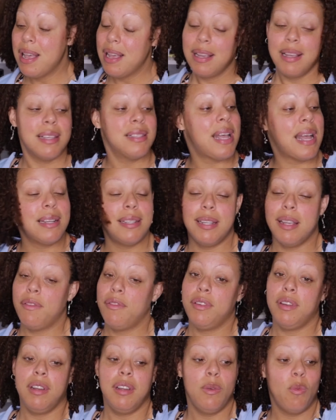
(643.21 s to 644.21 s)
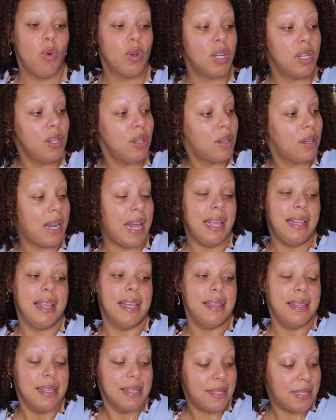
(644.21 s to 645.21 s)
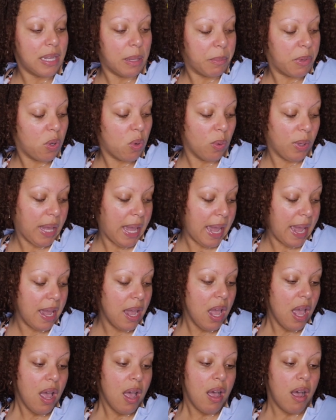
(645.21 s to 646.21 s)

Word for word: because I definitely want to look like that this summer, okay?